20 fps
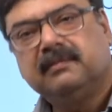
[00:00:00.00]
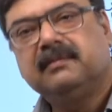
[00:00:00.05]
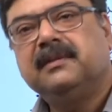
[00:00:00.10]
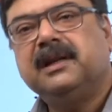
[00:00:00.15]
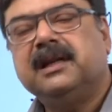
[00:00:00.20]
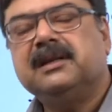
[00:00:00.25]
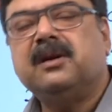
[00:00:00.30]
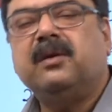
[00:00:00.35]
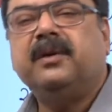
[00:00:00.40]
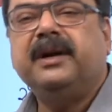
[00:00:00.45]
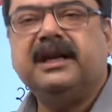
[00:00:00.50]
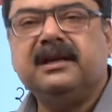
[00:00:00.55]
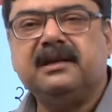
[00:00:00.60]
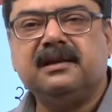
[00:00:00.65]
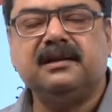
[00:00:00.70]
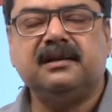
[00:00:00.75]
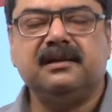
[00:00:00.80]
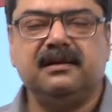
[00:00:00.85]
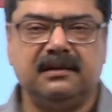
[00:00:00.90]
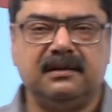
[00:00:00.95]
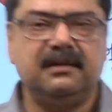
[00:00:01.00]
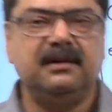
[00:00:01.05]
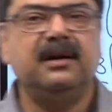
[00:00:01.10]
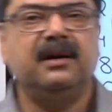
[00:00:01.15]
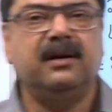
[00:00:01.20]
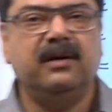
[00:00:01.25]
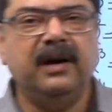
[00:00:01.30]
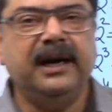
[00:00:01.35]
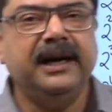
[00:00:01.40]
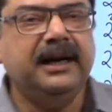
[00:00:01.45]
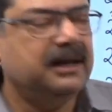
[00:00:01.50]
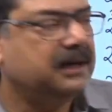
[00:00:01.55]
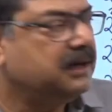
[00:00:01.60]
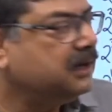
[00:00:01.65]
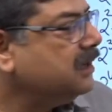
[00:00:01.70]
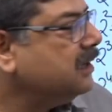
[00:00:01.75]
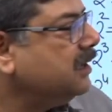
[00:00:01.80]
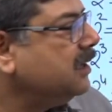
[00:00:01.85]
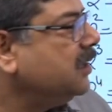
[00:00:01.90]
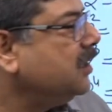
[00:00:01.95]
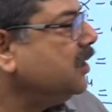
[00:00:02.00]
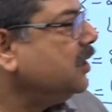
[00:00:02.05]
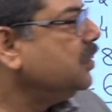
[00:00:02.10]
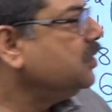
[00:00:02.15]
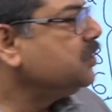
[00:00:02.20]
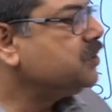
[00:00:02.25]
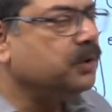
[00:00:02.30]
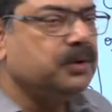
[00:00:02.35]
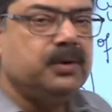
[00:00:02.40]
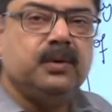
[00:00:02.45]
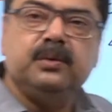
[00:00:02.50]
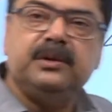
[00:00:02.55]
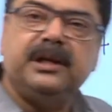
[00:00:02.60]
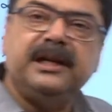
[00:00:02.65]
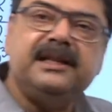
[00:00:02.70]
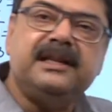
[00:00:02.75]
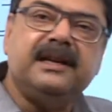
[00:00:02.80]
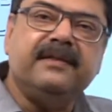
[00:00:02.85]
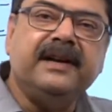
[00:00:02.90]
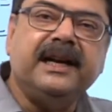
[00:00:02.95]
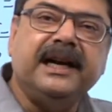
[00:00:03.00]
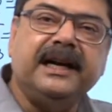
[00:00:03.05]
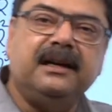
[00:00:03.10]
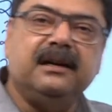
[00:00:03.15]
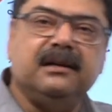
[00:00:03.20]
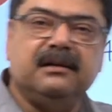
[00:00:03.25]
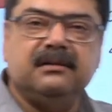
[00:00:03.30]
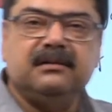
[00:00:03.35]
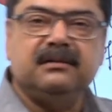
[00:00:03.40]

That's how it is. All right. So 2, 3, 7, 8.